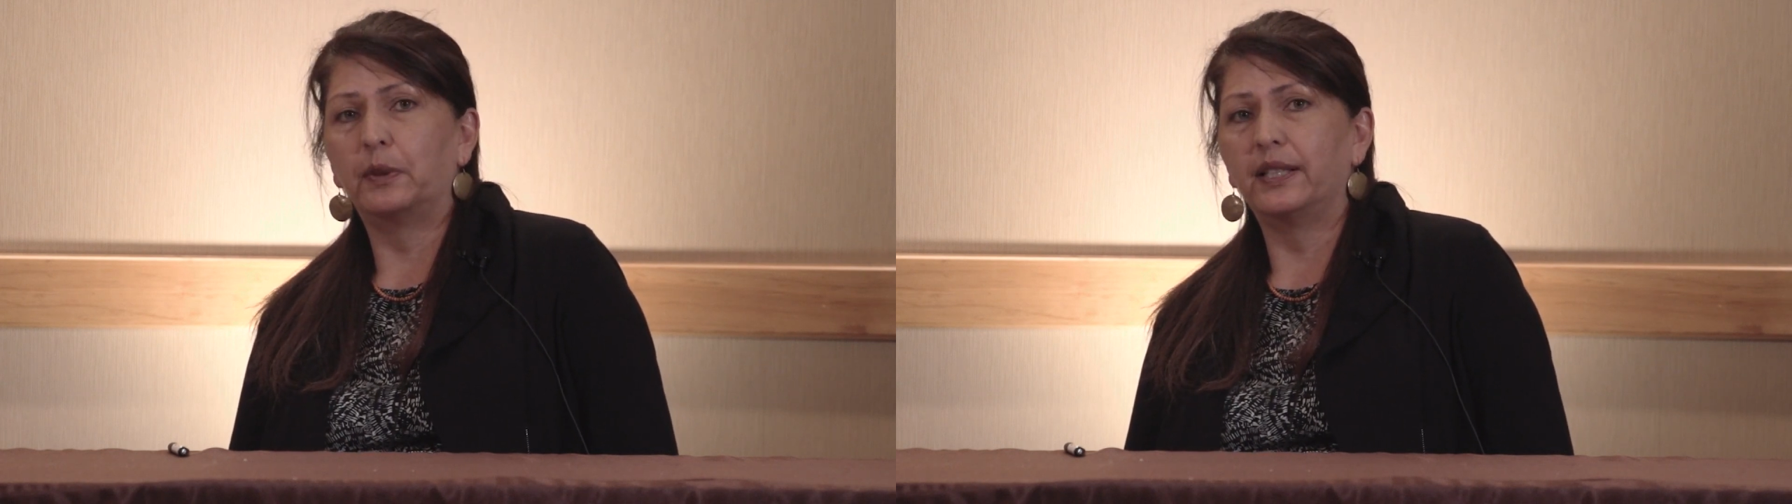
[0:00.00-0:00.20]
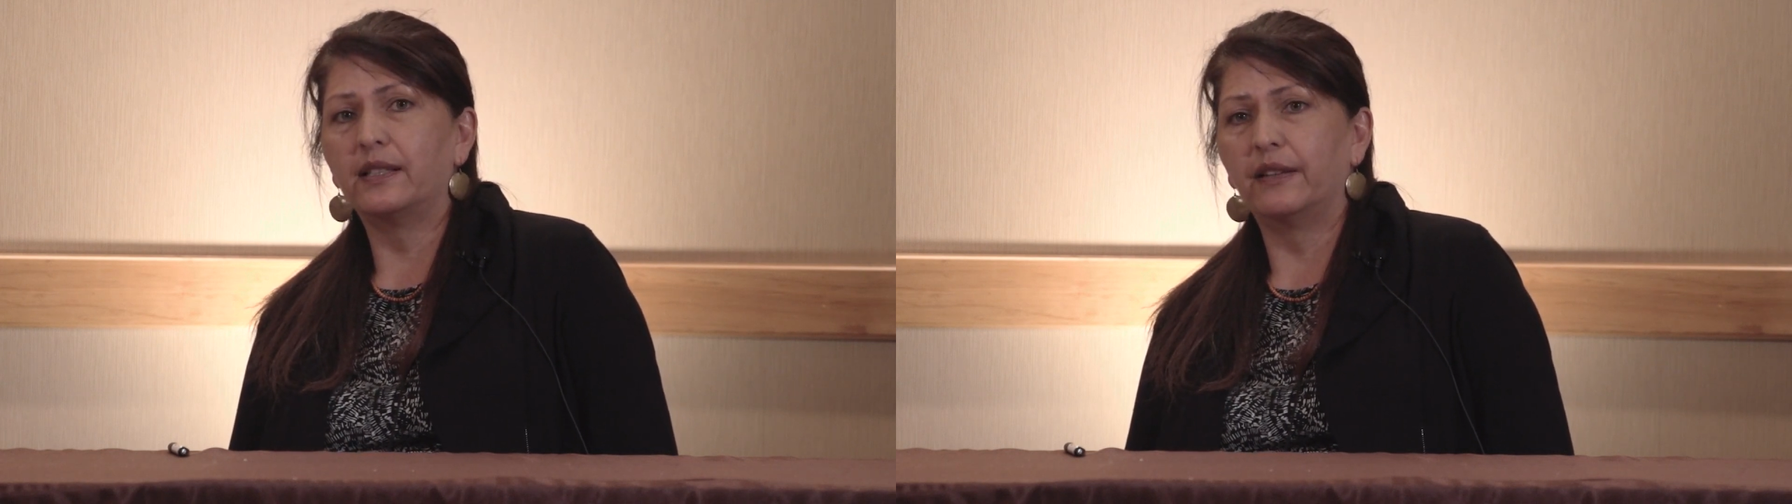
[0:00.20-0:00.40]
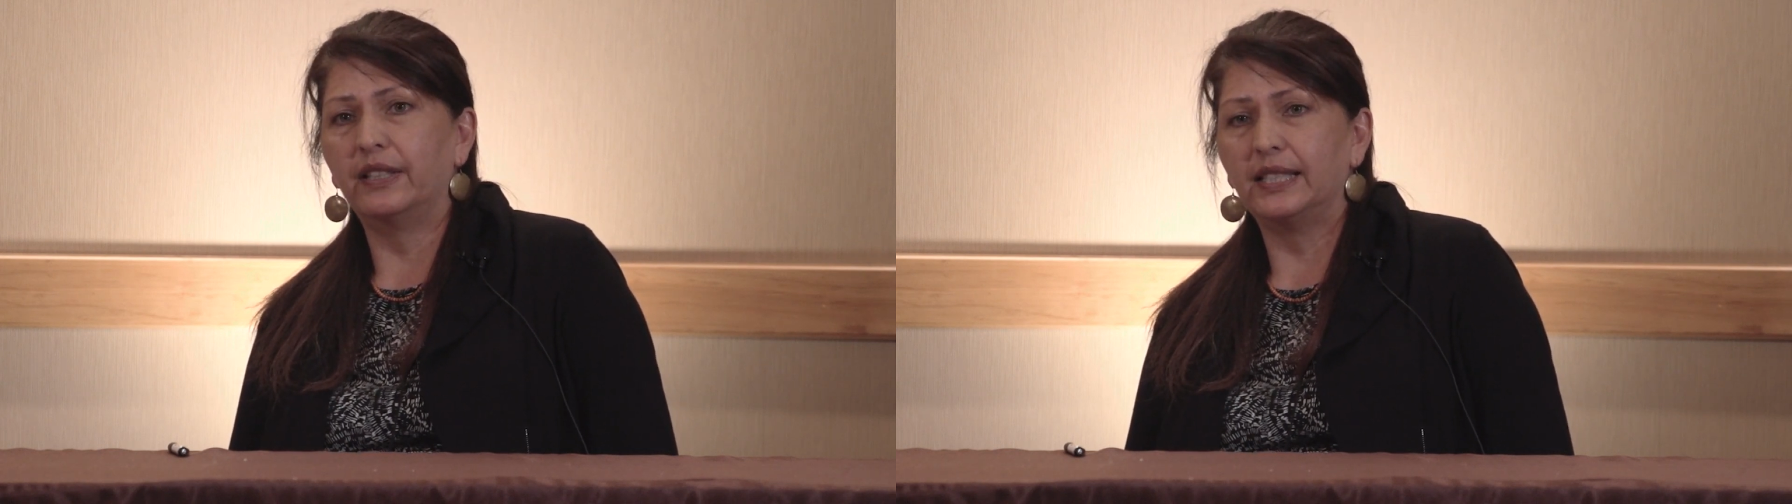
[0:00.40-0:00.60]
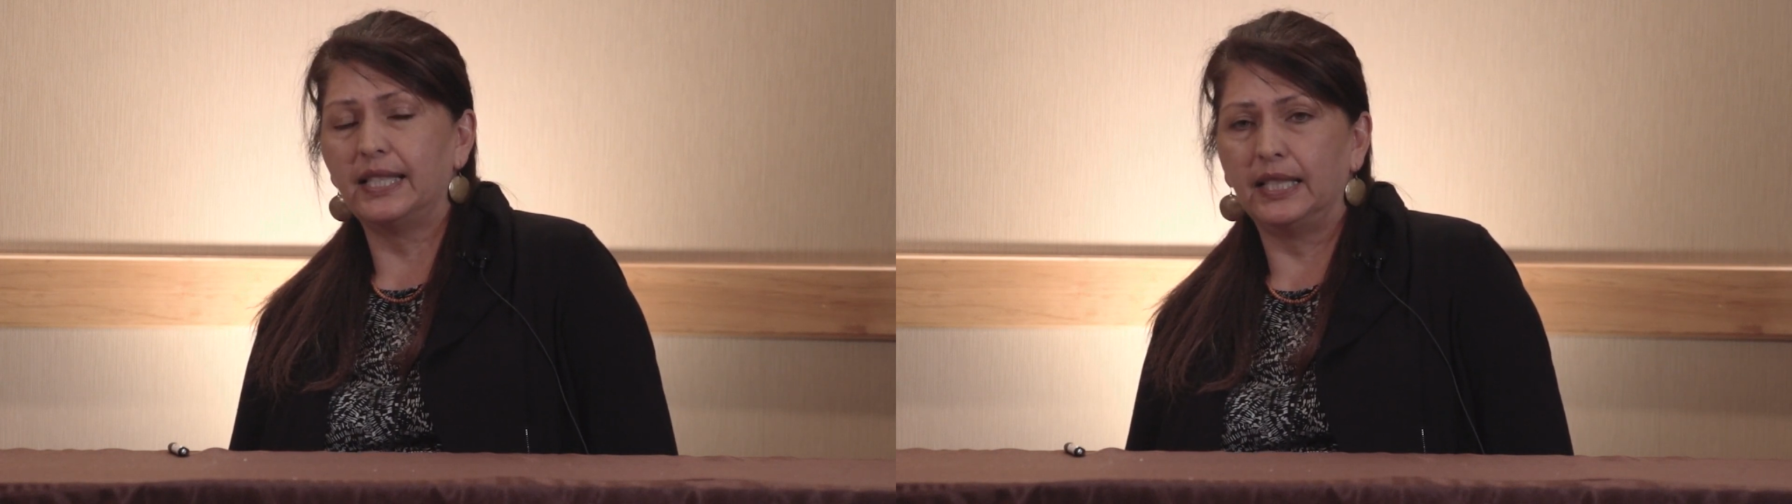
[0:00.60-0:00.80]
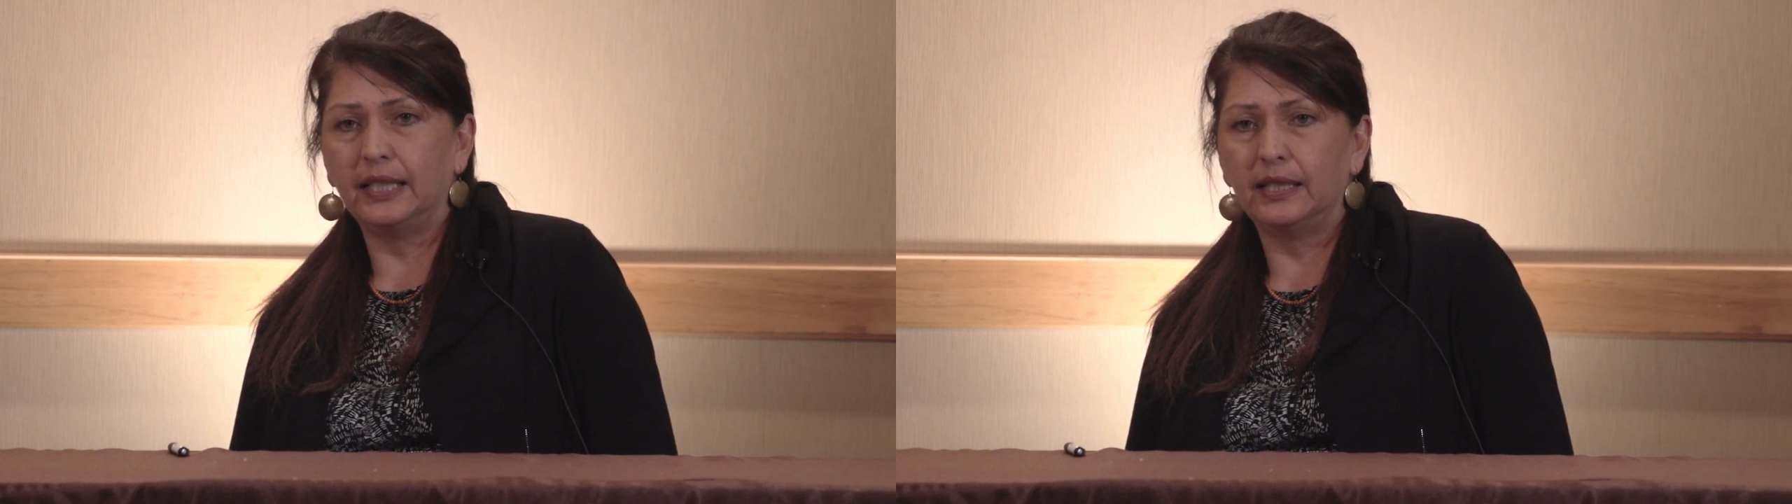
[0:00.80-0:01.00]

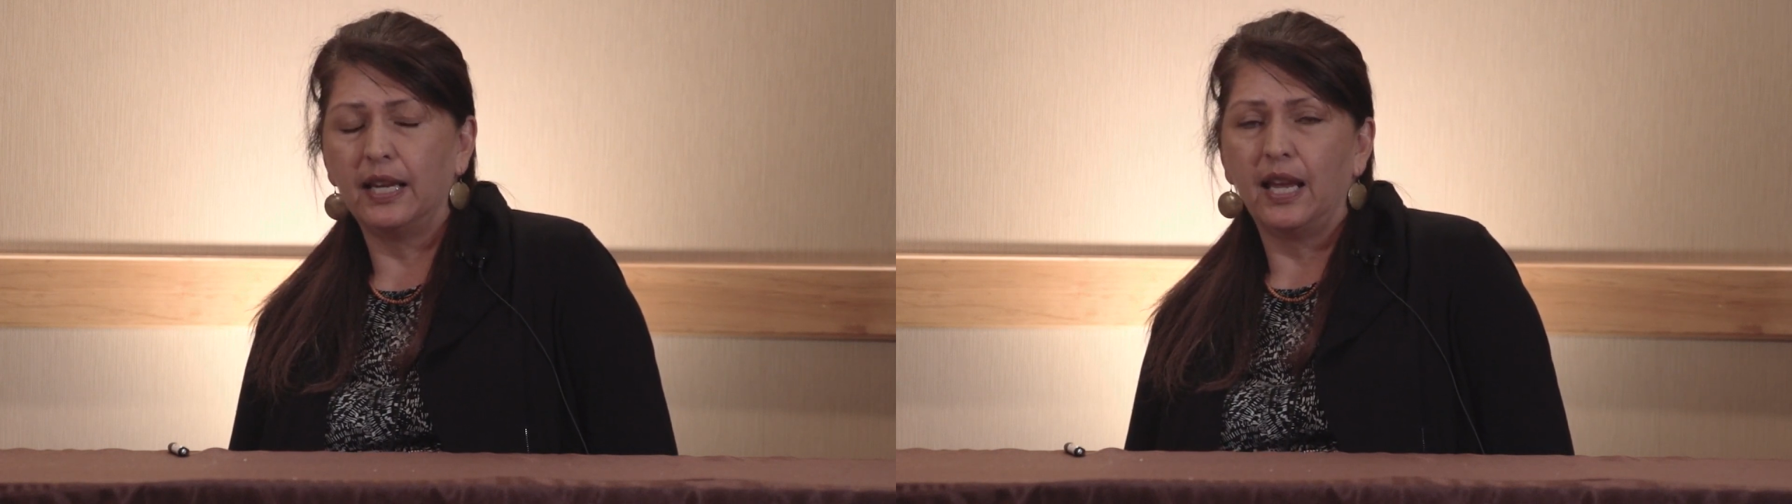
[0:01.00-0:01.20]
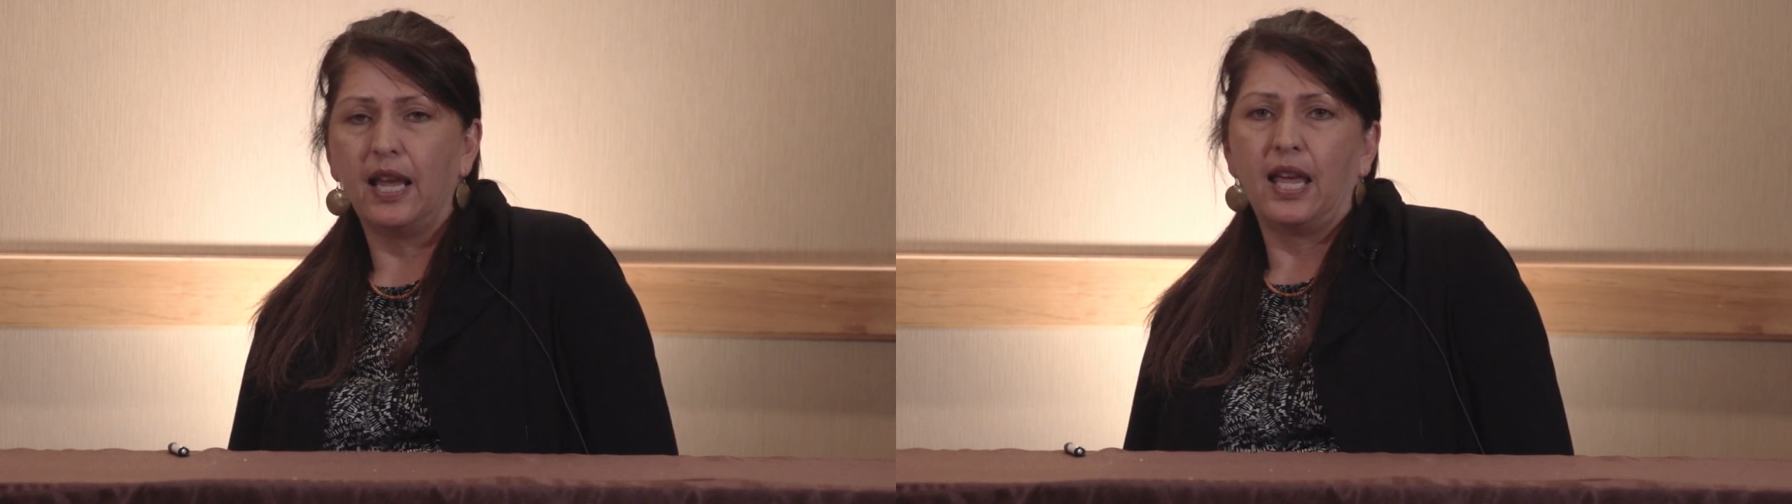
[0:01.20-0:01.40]
2017,